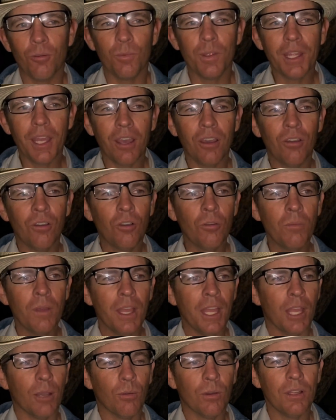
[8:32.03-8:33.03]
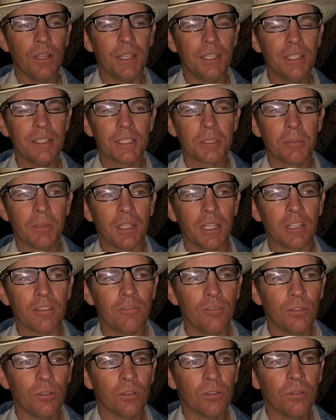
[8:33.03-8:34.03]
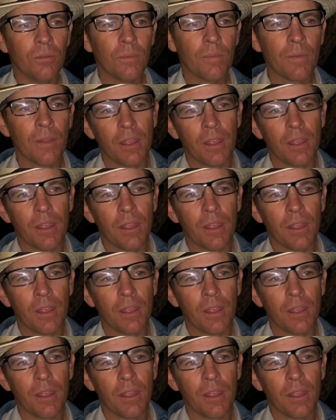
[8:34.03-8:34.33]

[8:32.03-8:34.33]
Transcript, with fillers: We got home, it, it didn't smell like fuel.